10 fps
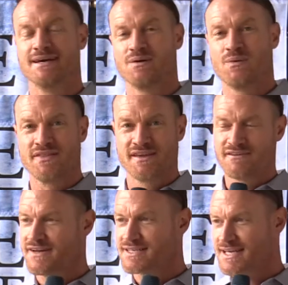Well, the
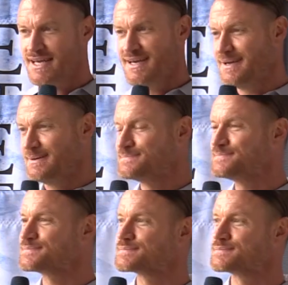event came,
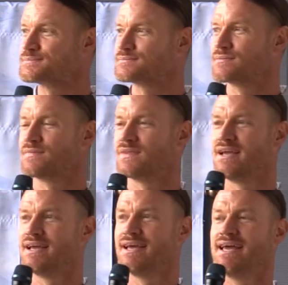
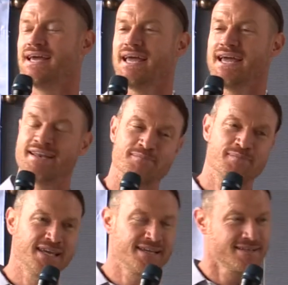and
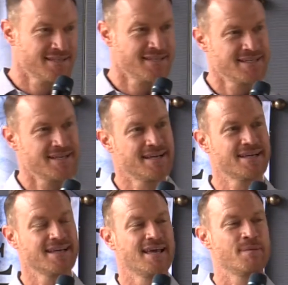immediately
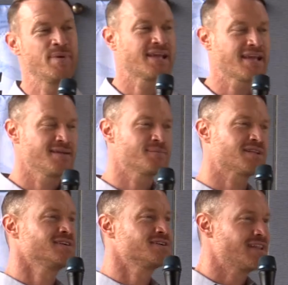it became
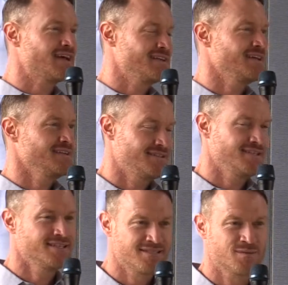clear that Nate
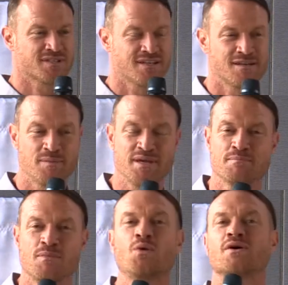Diaz was going to be
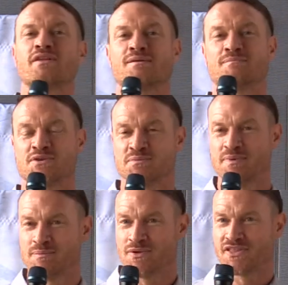more than most
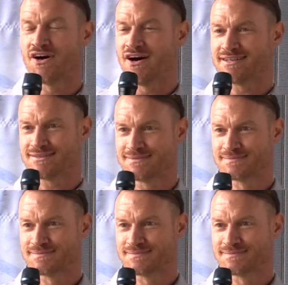people thought.